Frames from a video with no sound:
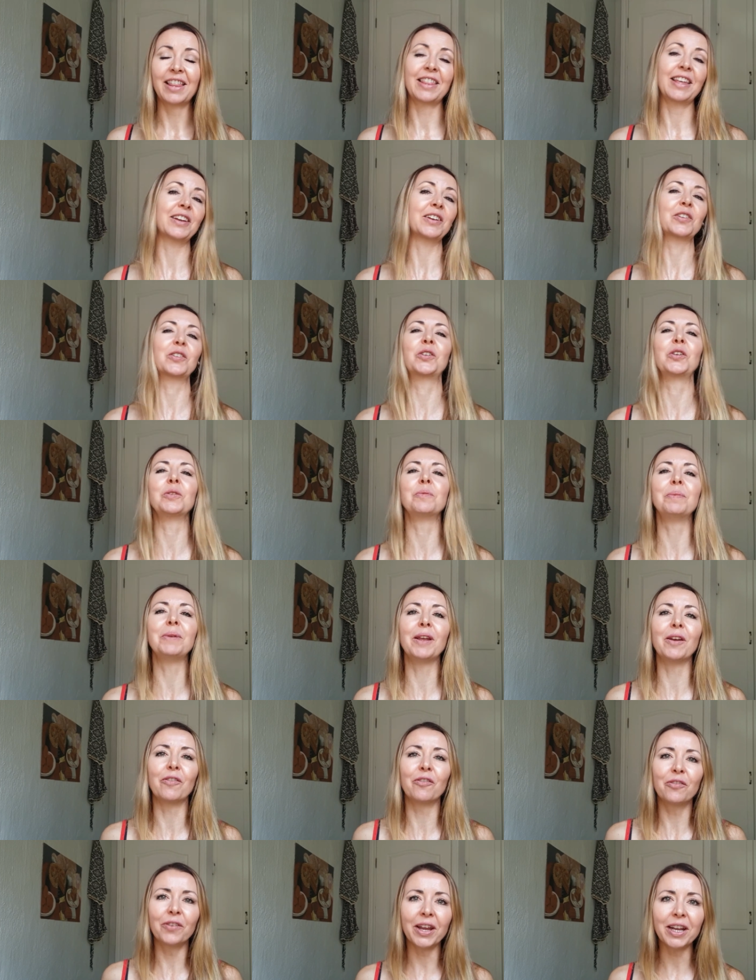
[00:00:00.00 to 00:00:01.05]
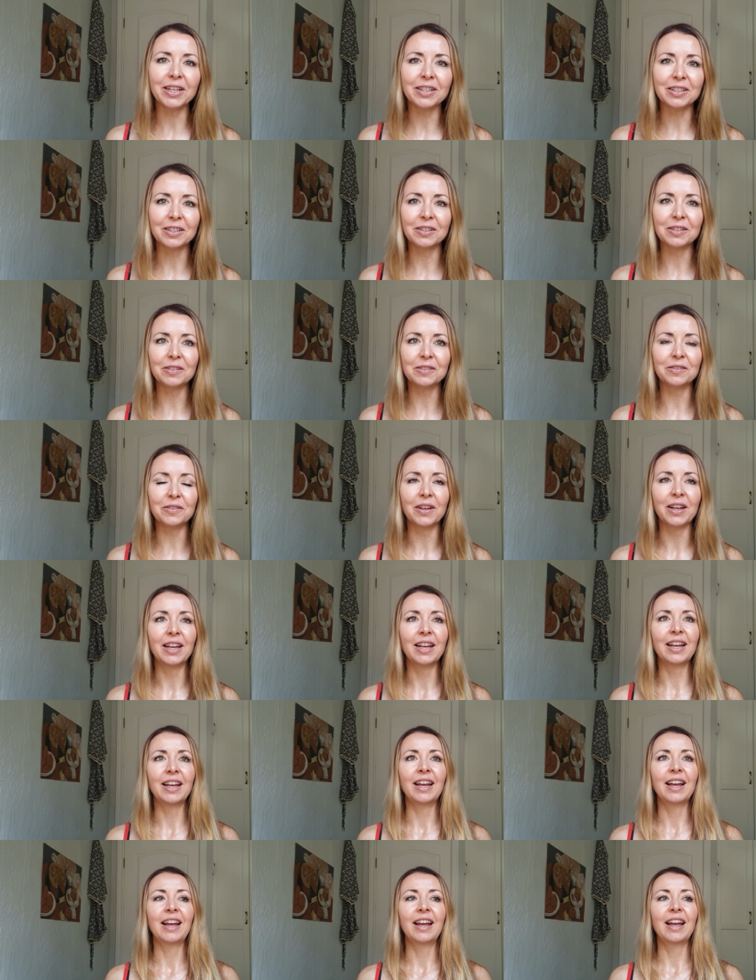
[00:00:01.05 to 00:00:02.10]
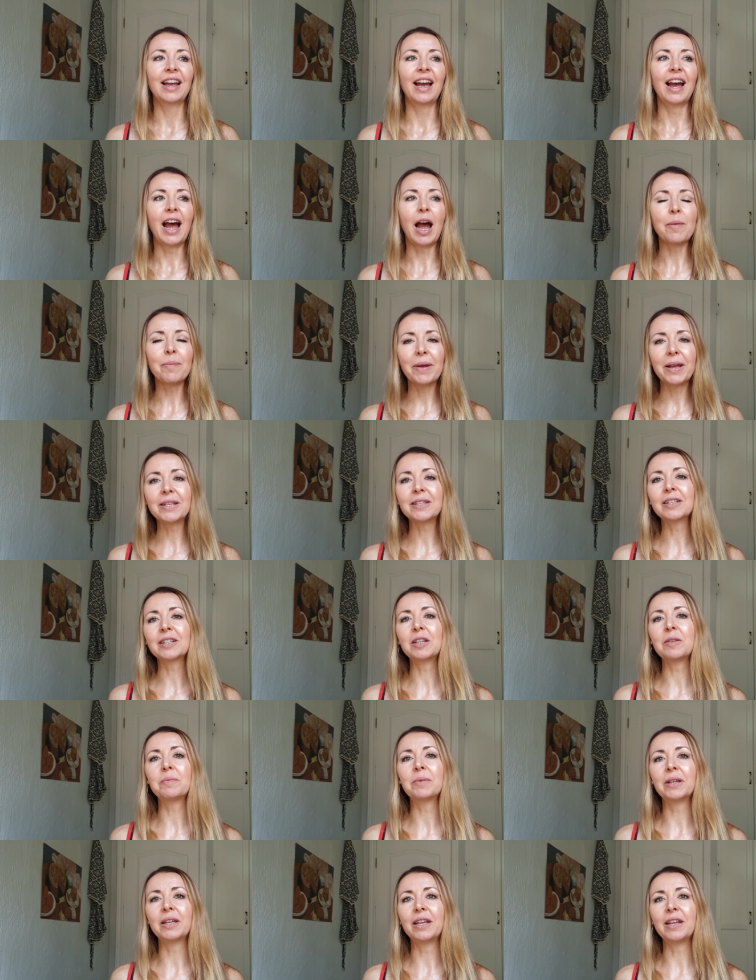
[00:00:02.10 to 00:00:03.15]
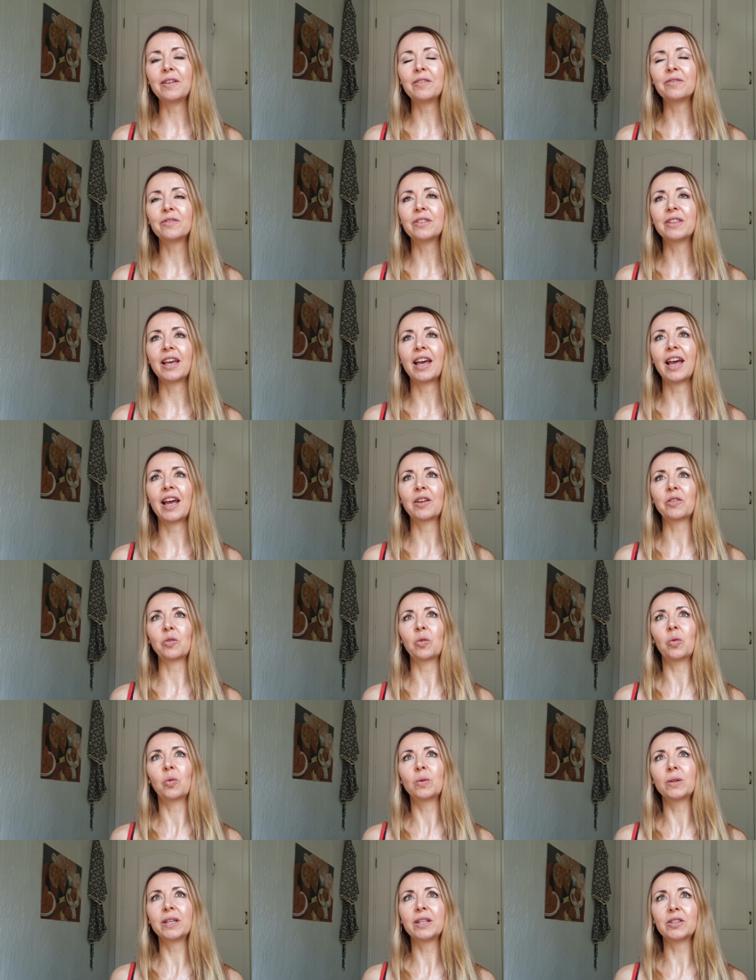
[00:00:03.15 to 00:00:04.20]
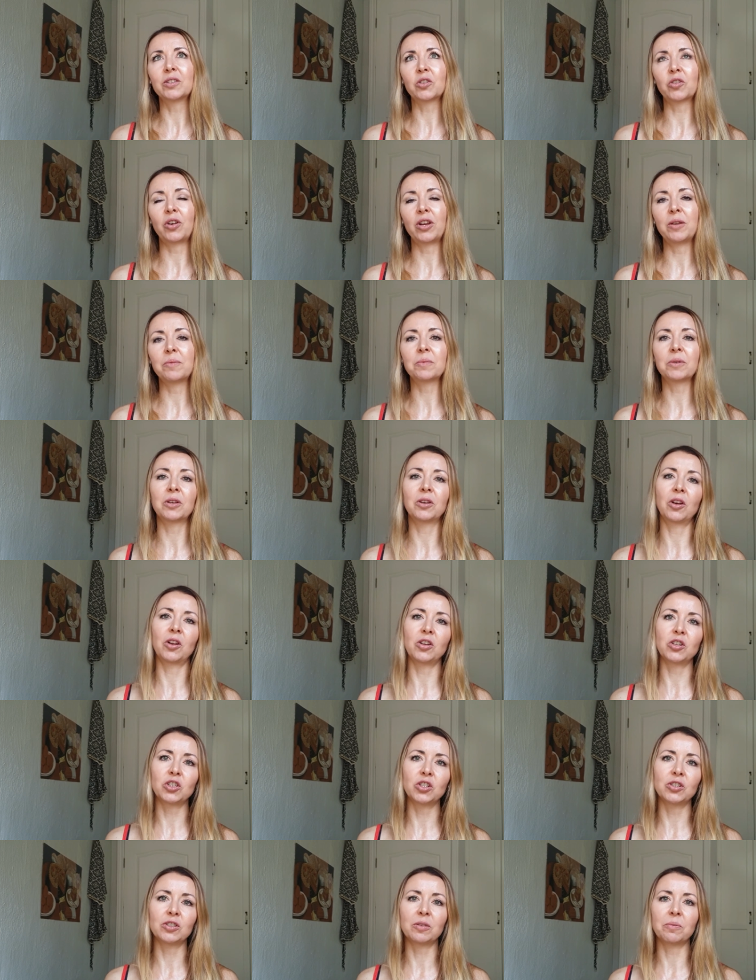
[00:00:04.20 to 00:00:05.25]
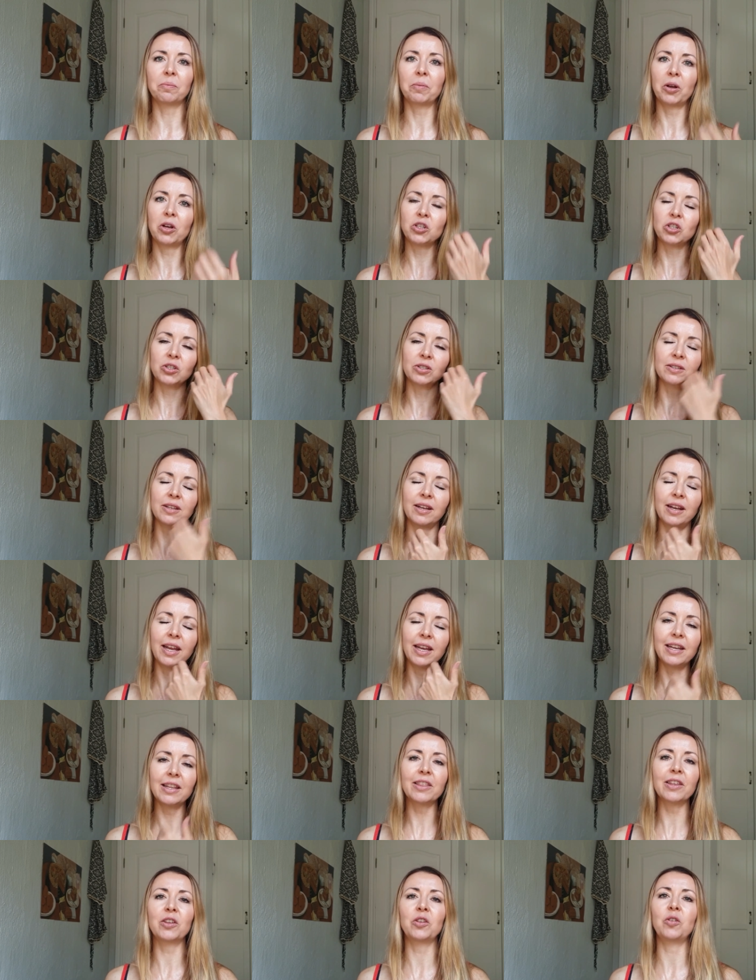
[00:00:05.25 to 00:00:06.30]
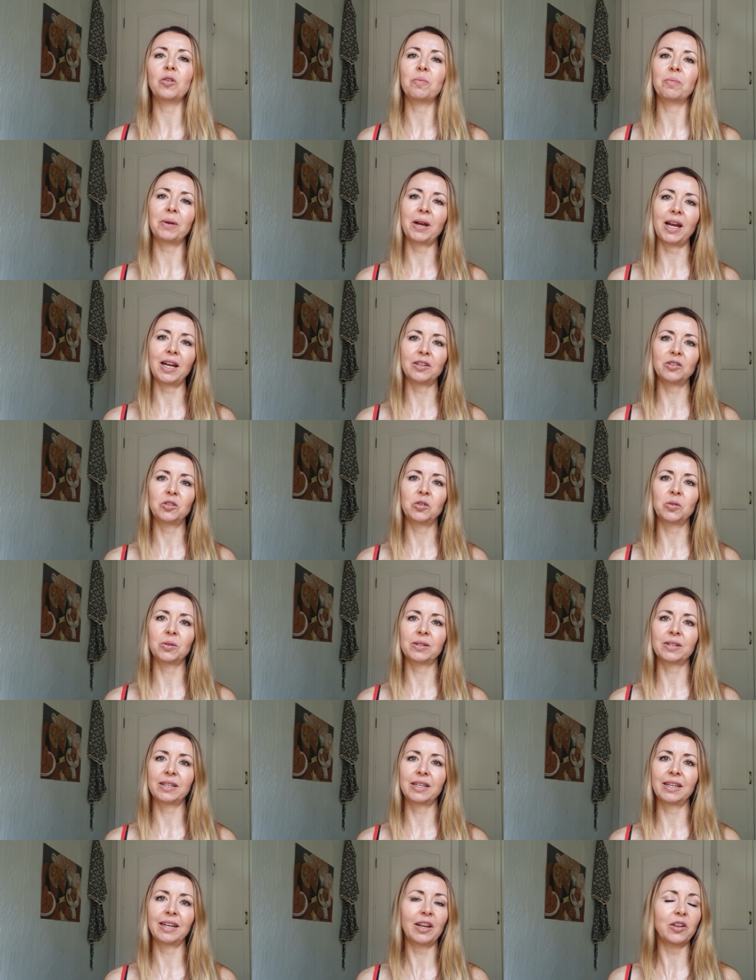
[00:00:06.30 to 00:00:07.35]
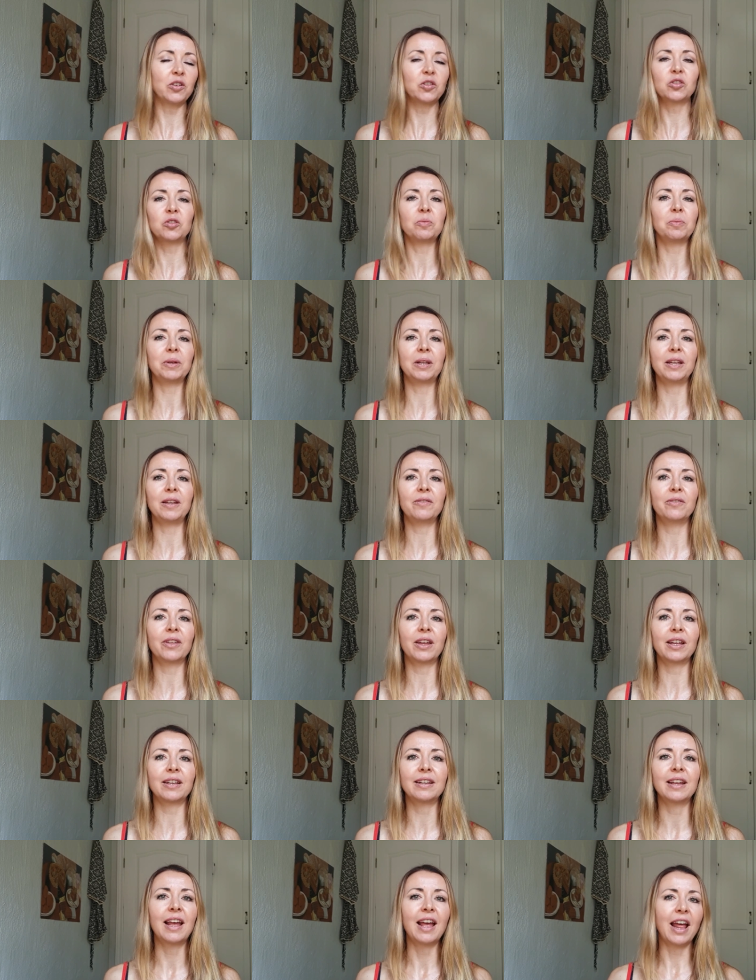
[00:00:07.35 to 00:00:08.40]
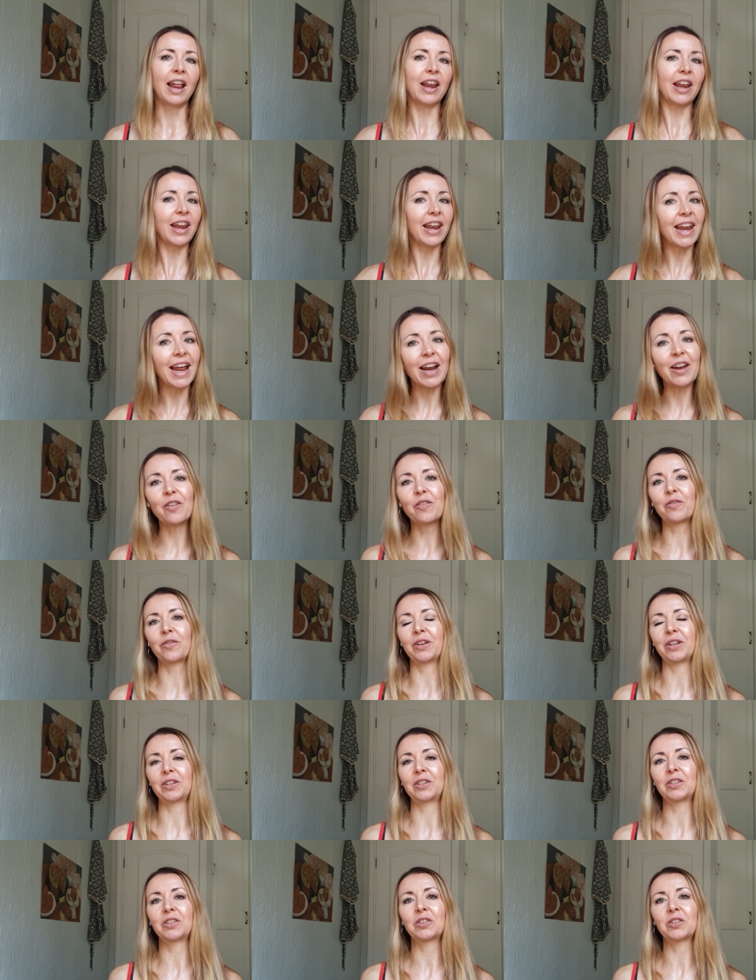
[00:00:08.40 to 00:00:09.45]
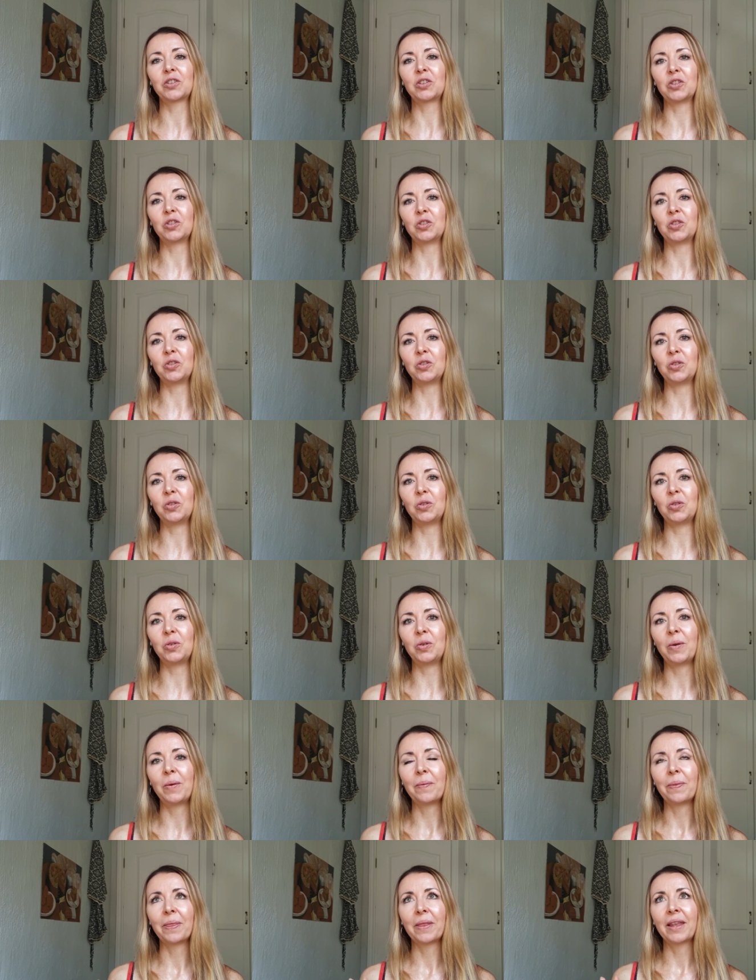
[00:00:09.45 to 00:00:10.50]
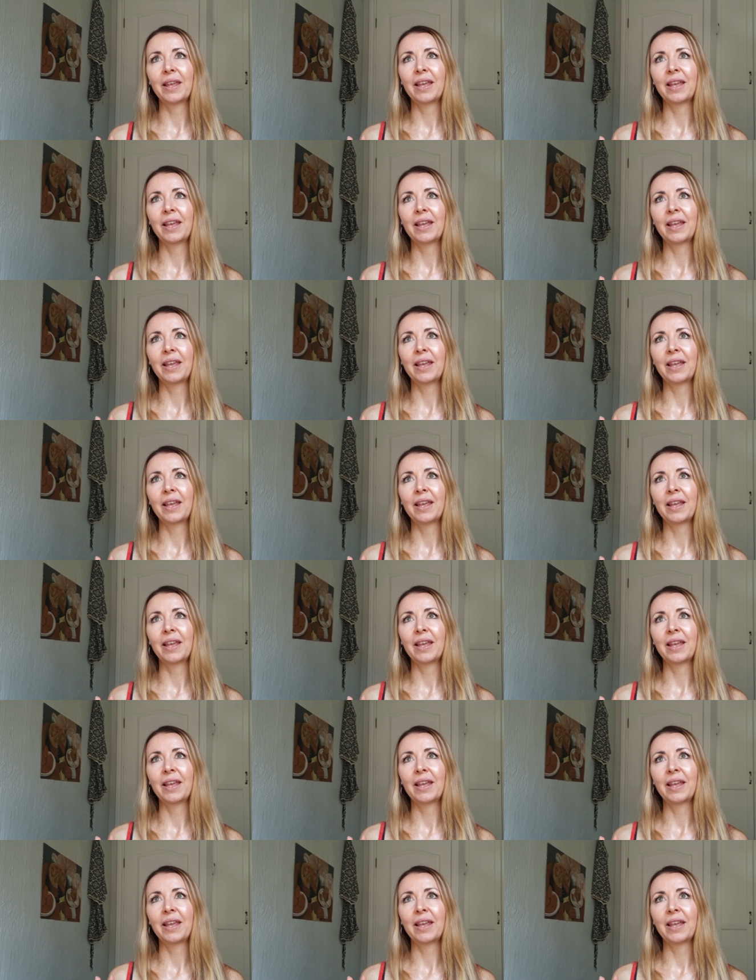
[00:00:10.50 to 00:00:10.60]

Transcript: that it could be effective, I basically believe that all these creams and lotions and potions, that anything you apply to your skin, I used to believe that none of it could do